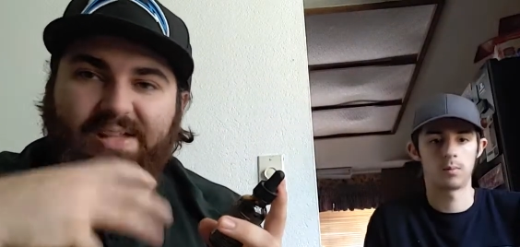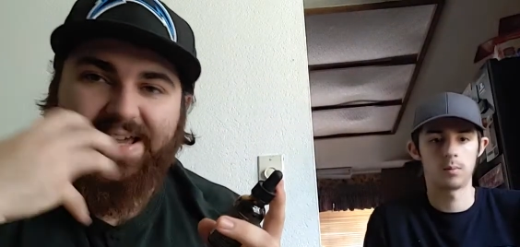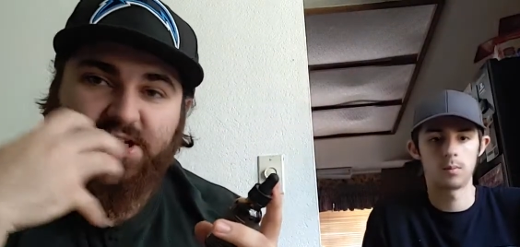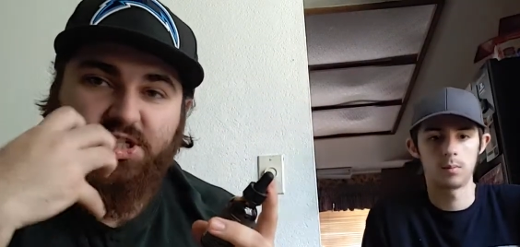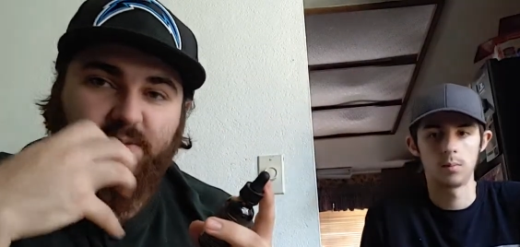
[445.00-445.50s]

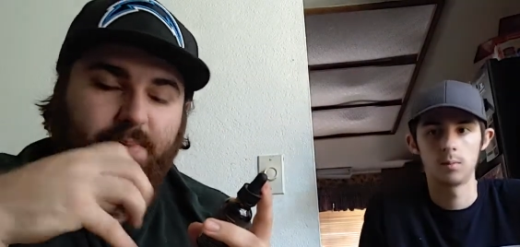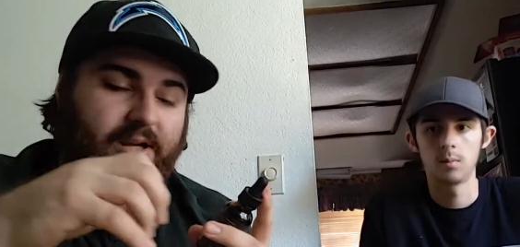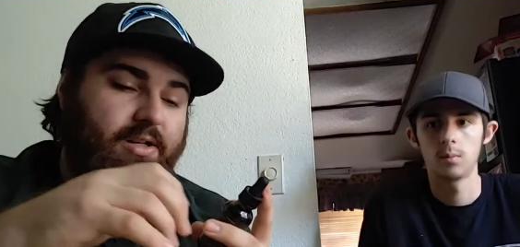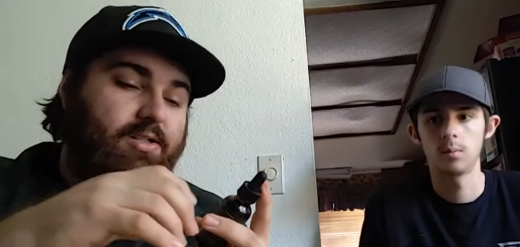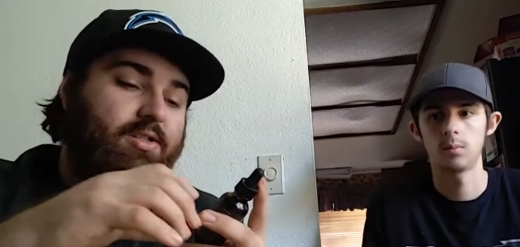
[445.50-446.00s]
Speaker 1: itchy
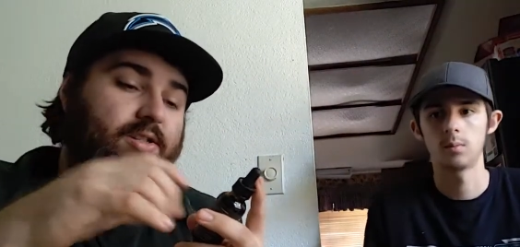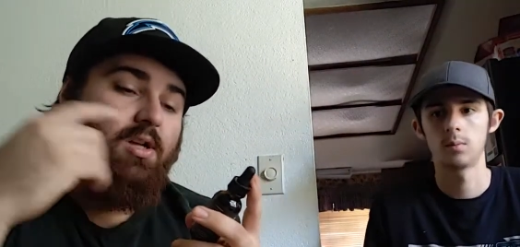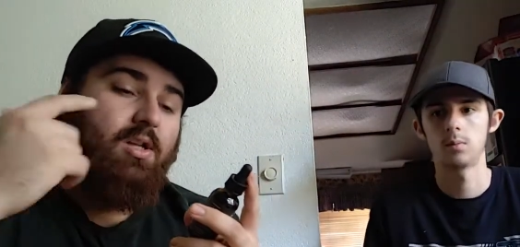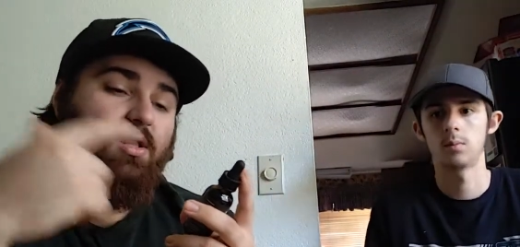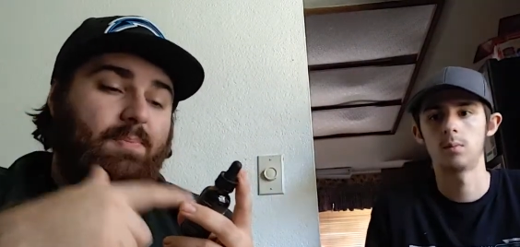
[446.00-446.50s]
beards.
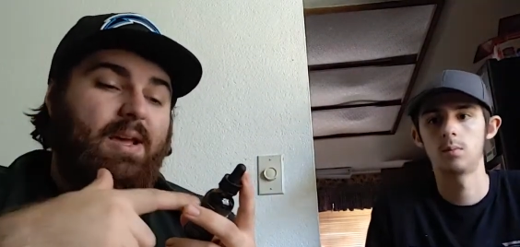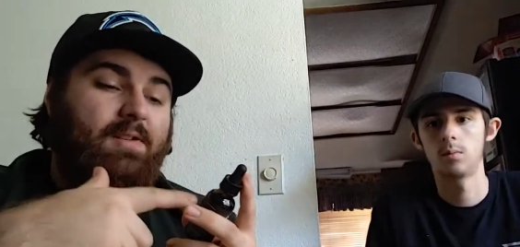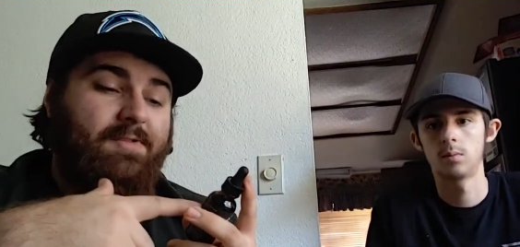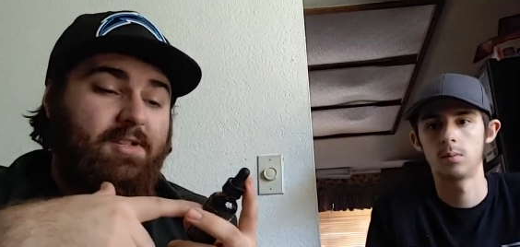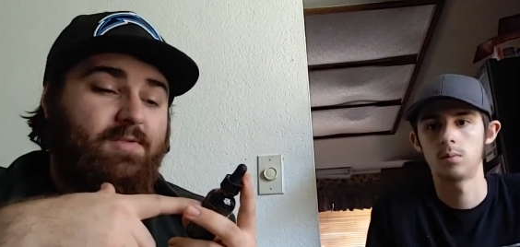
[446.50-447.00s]
The
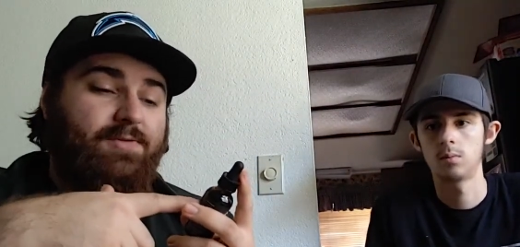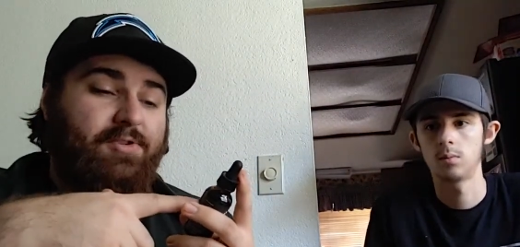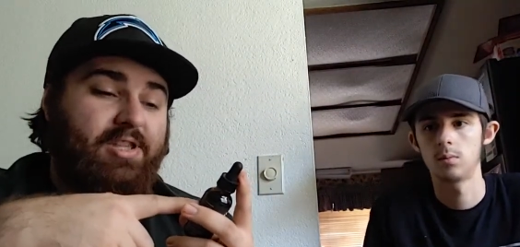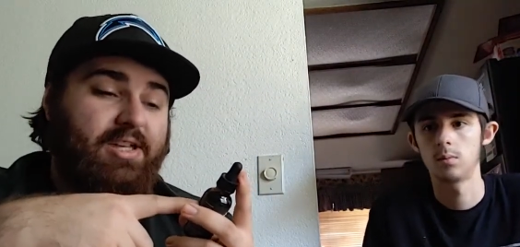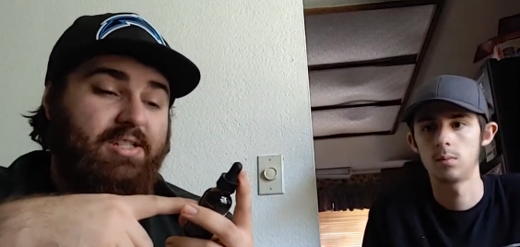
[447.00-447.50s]
benefits
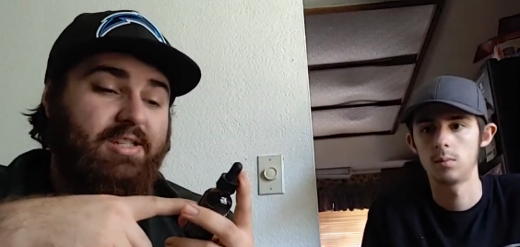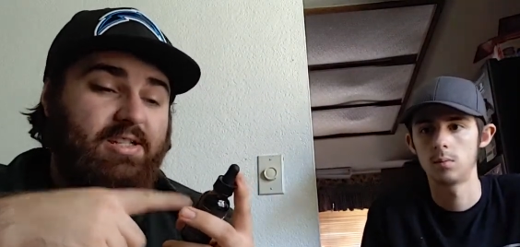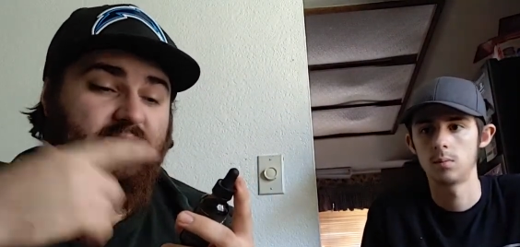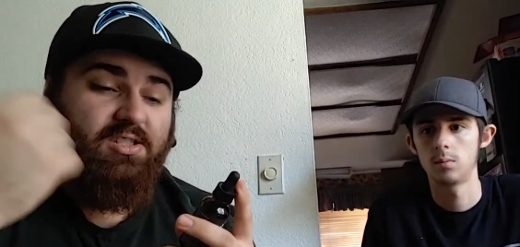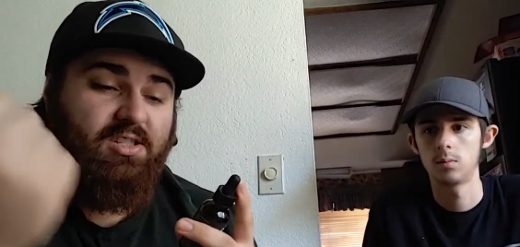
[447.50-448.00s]
for this
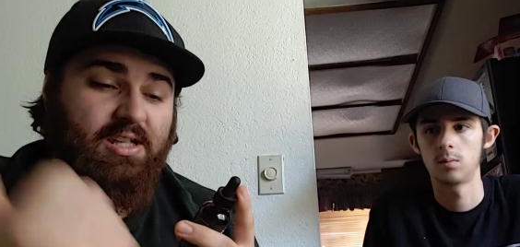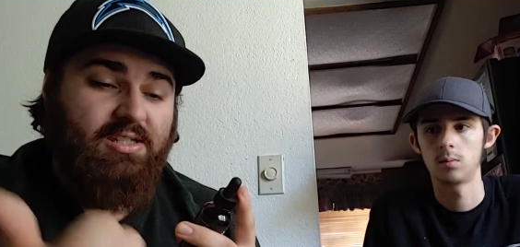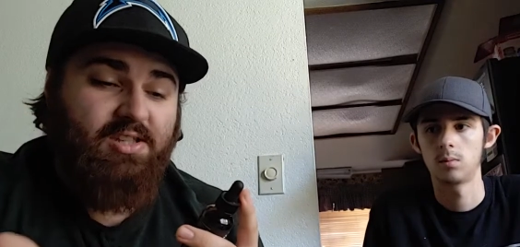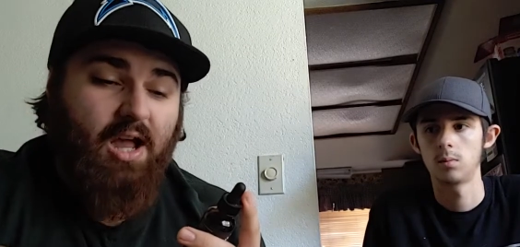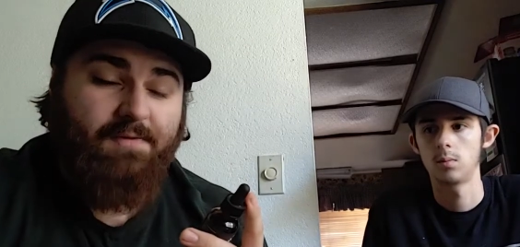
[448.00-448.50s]
is it
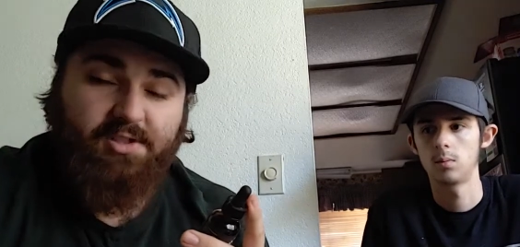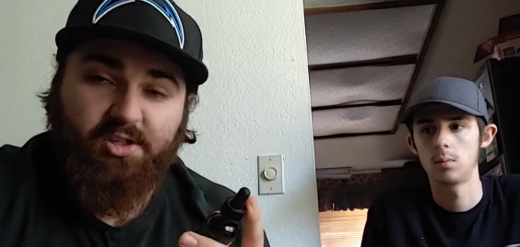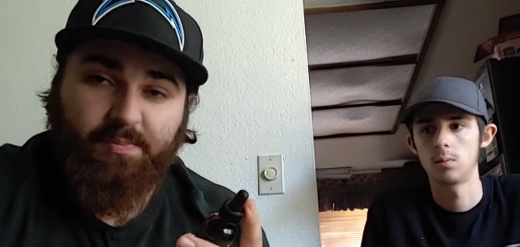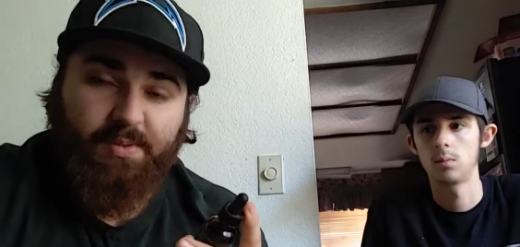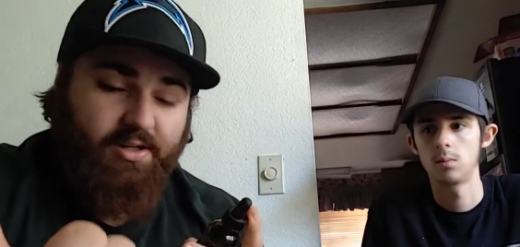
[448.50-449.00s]
softens
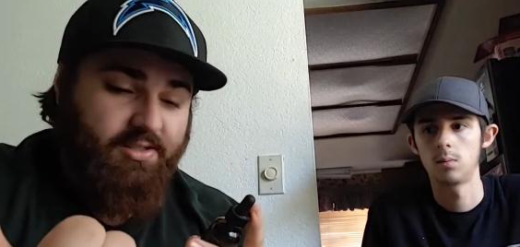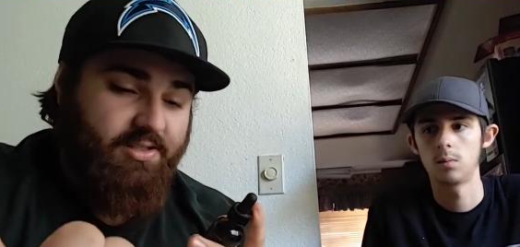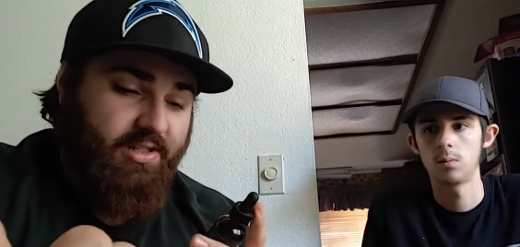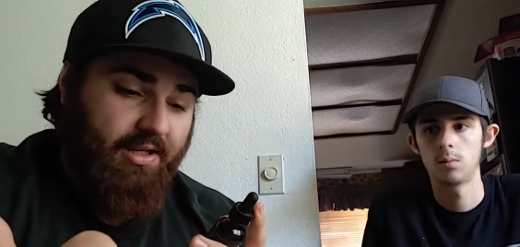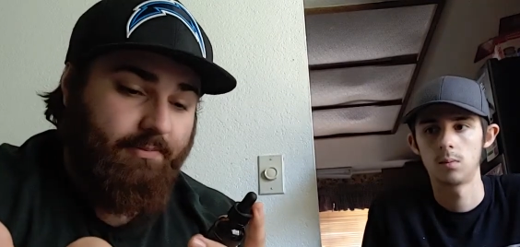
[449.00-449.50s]
your beard and
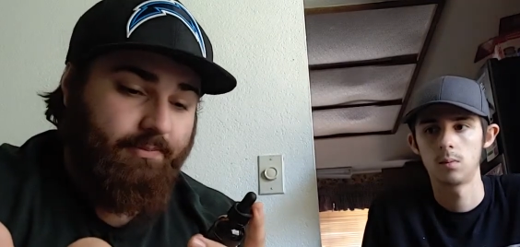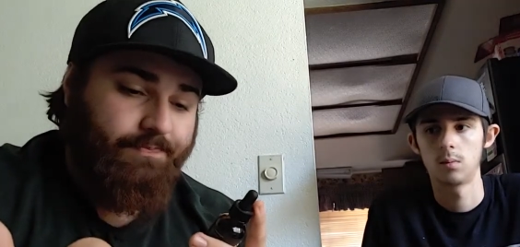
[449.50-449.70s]
skin,